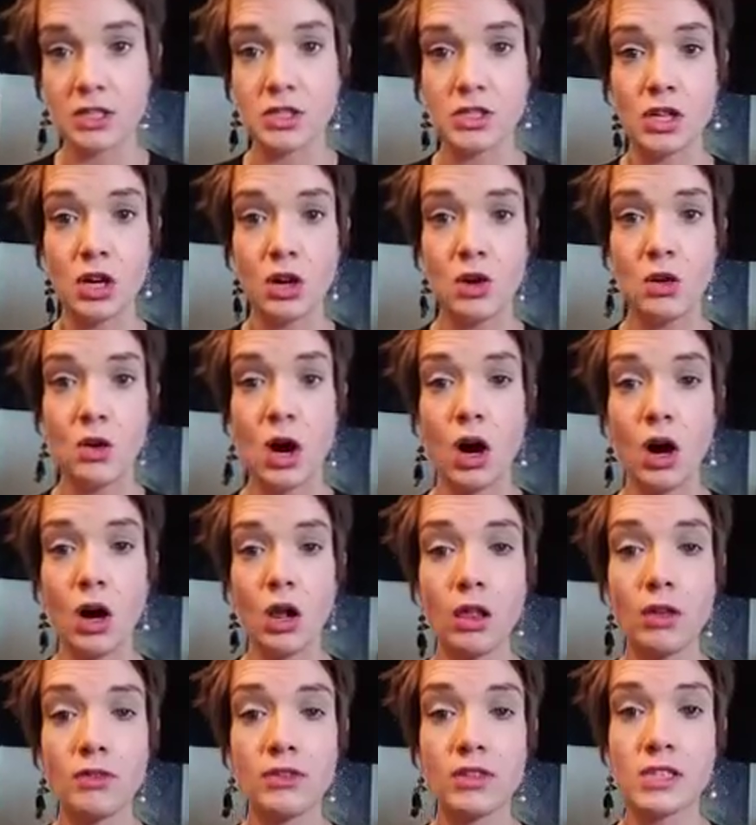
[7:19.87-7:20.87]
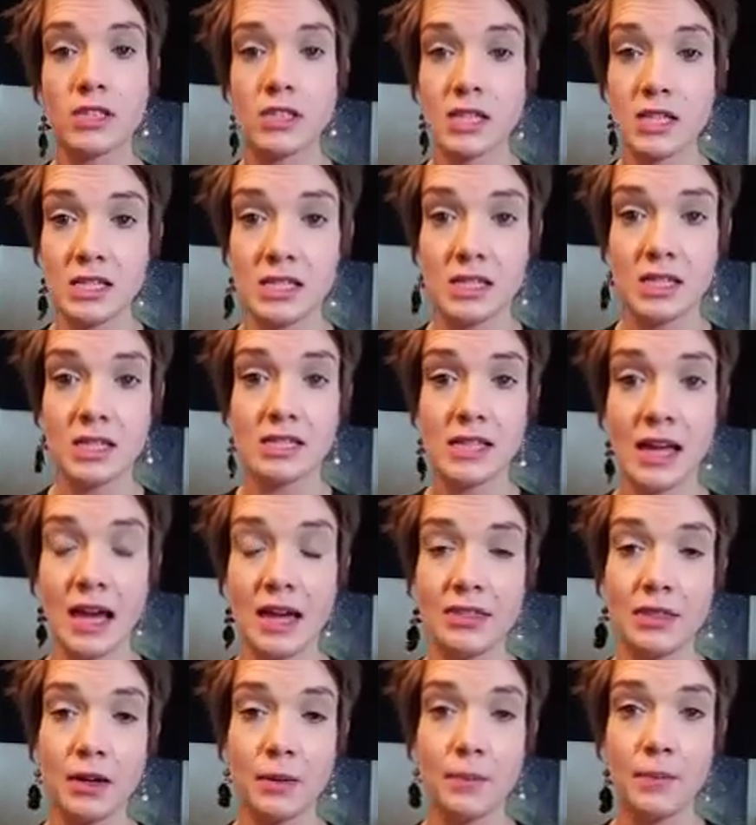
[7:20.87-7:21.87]
So all of the citizens
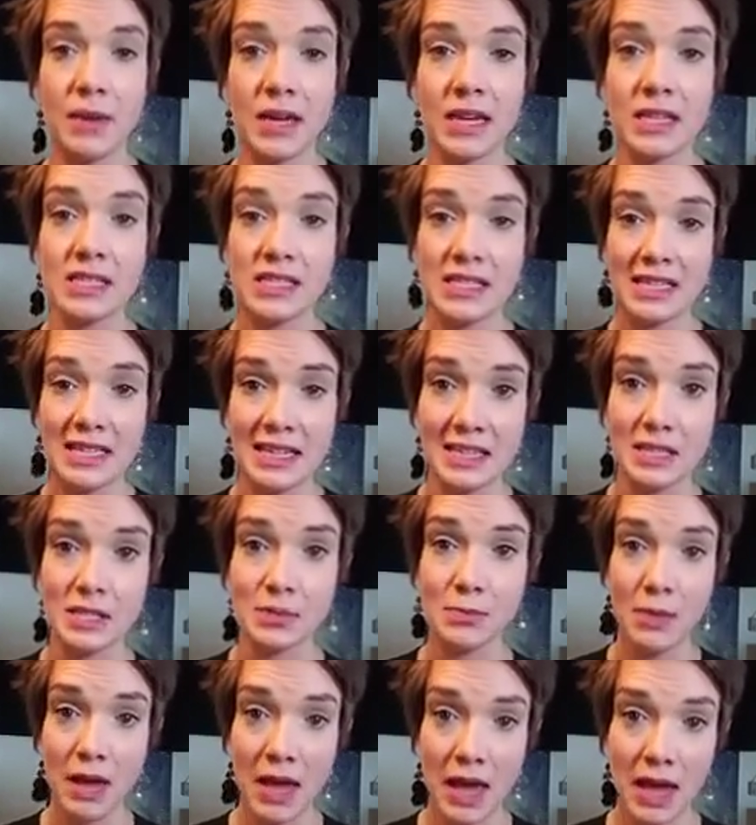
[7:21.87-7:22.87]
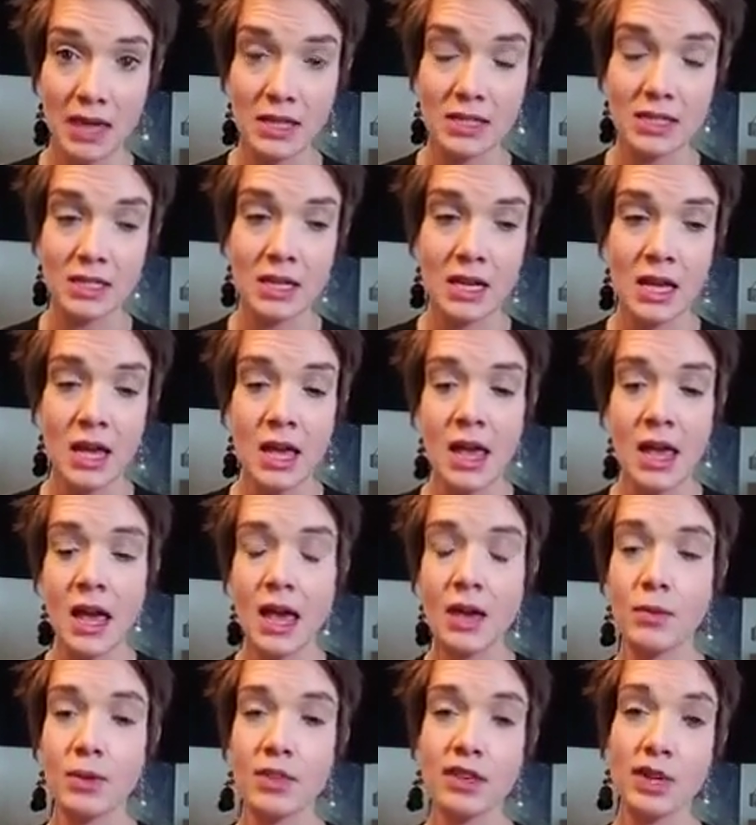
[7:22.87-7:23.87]
had their base needs met,
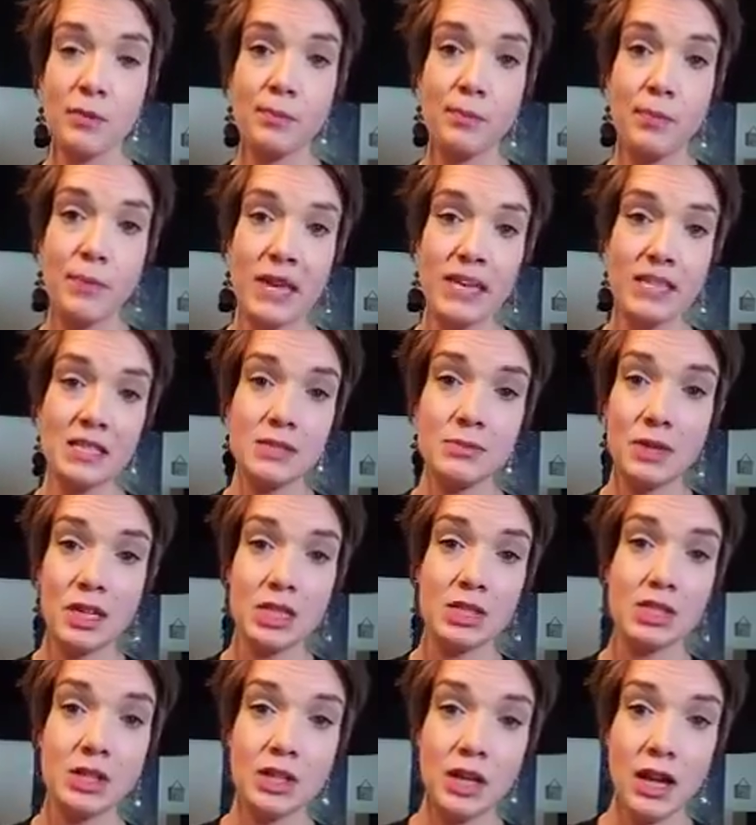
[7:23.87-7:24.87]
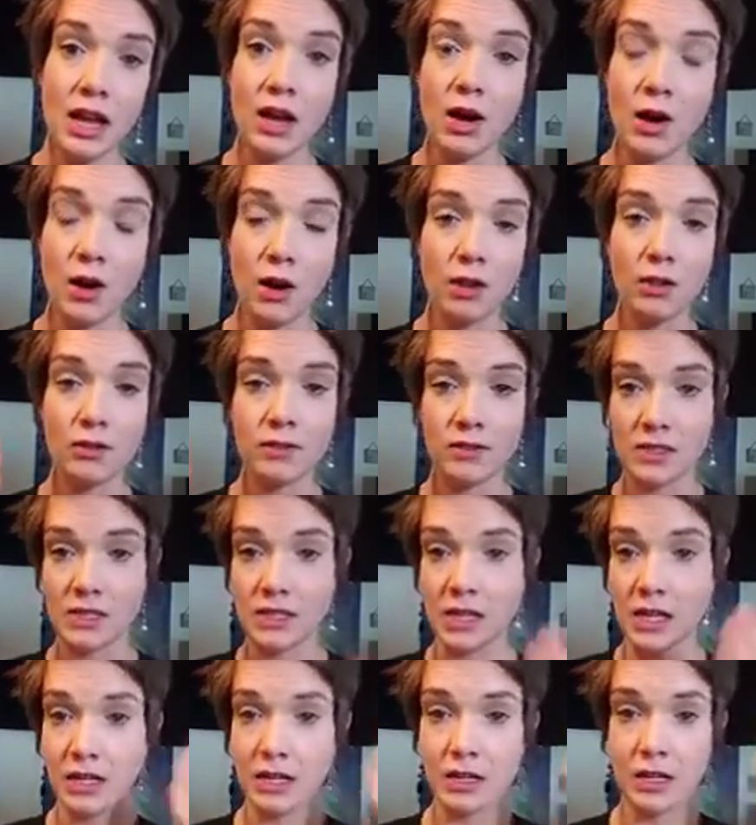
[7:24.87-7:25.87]
and when your base needs are met, all of a
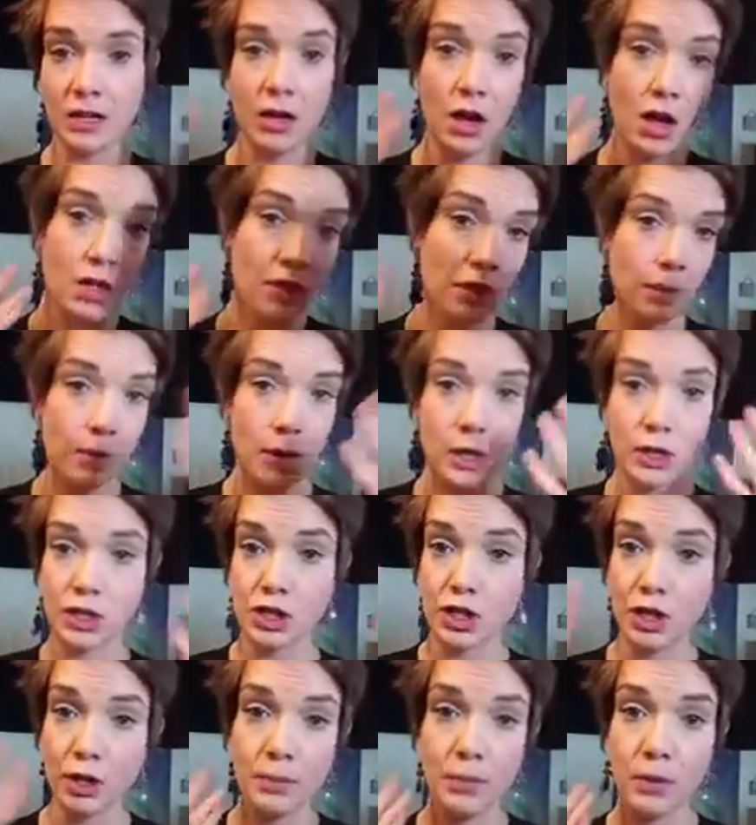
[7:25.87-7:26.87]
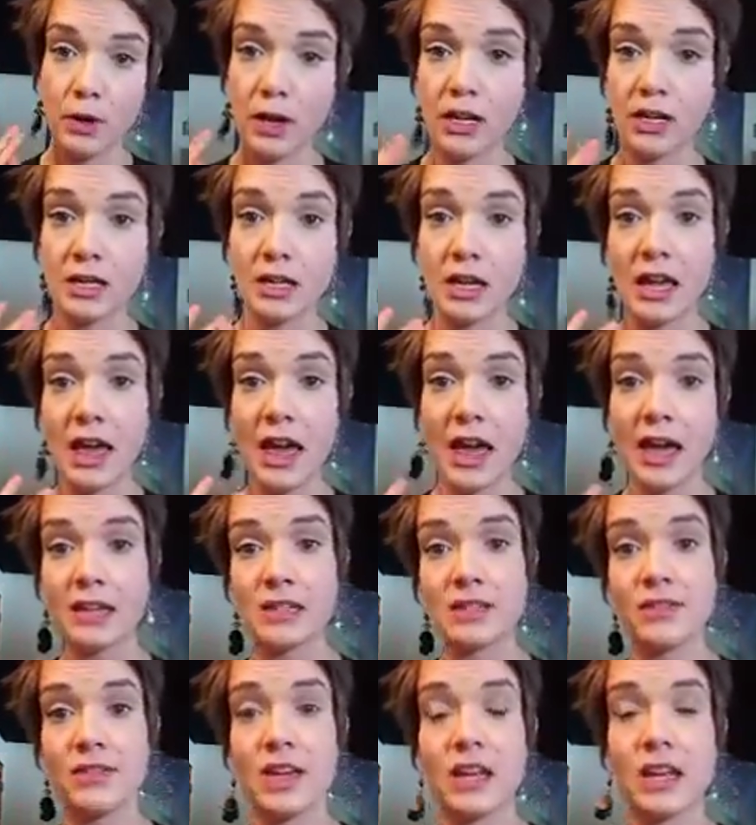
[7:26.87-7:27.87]
sudden other parts of your brain get
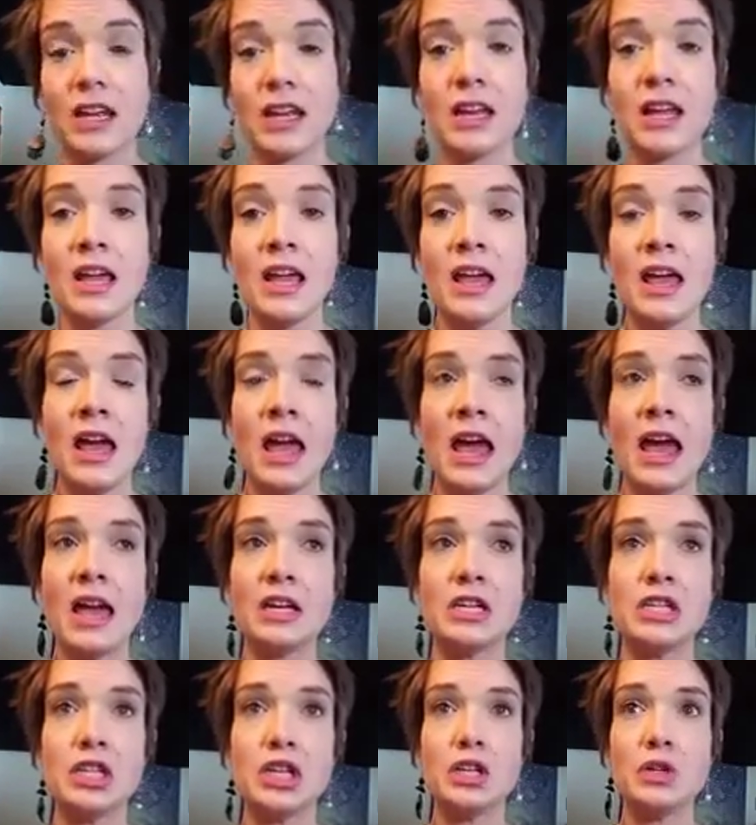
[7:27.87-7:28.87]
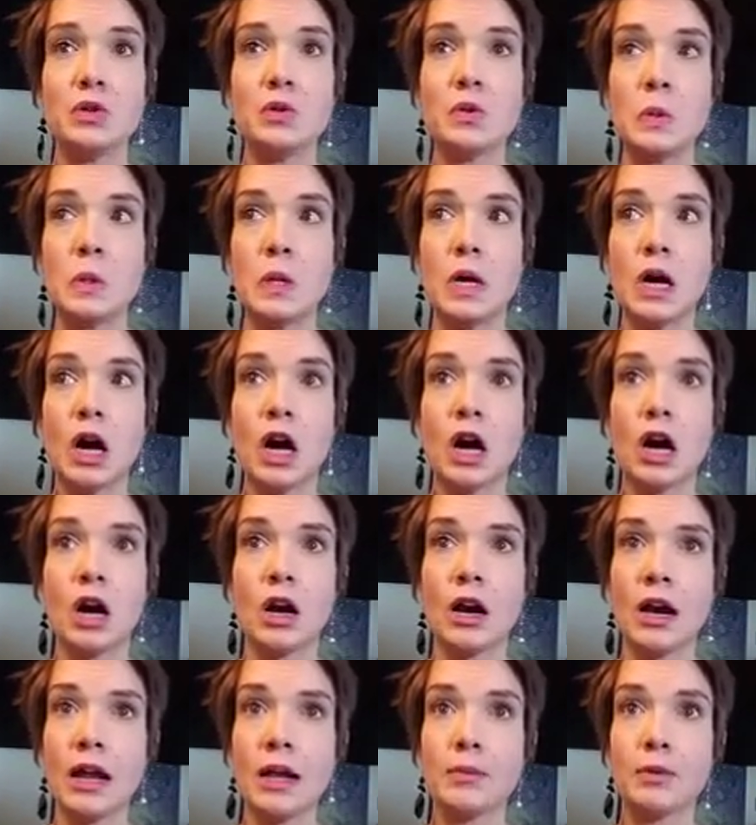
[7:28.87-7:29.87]
activated and you
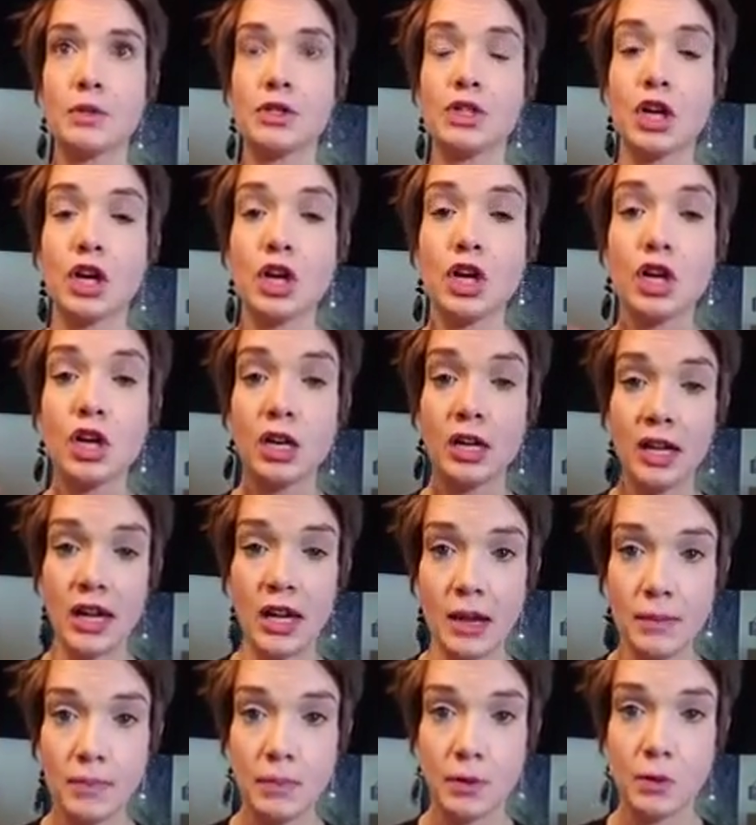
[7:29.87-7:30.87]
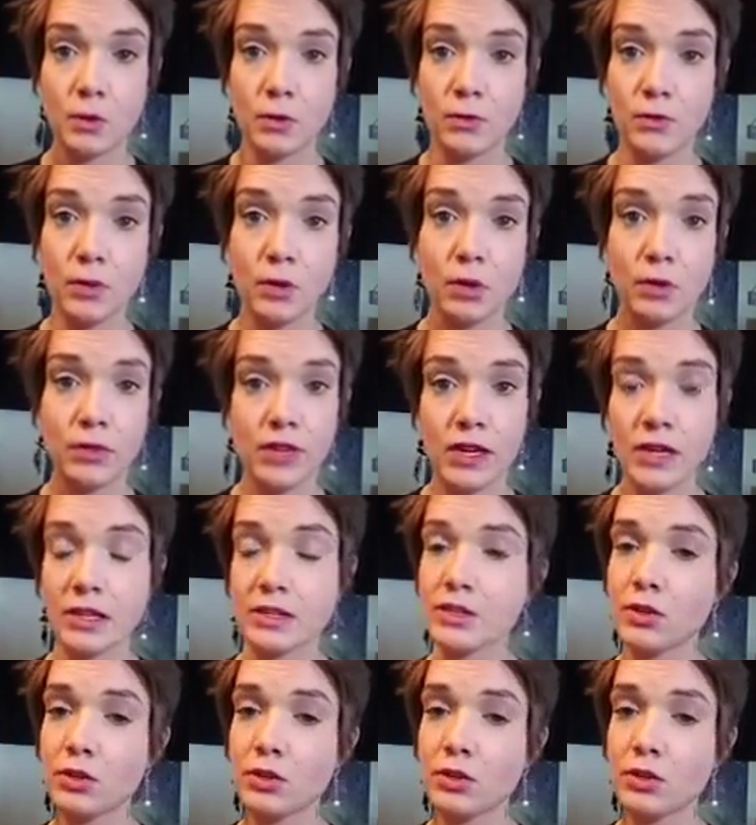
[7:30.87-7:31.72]
are able to create beautiful things.